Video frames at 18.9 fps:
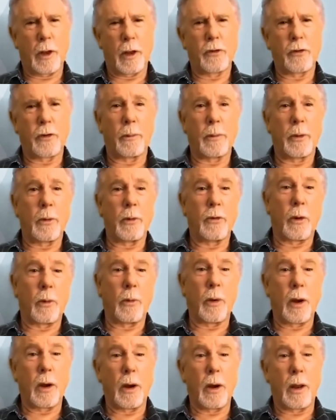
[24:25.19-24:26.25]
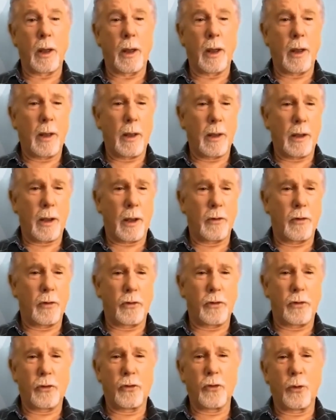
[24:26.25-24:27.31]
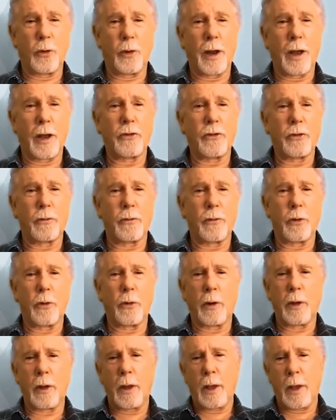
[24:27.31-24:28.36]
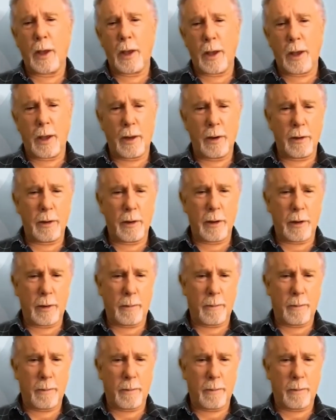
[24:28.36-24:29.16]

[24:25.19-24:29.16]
something which I wanted just a short answer for, and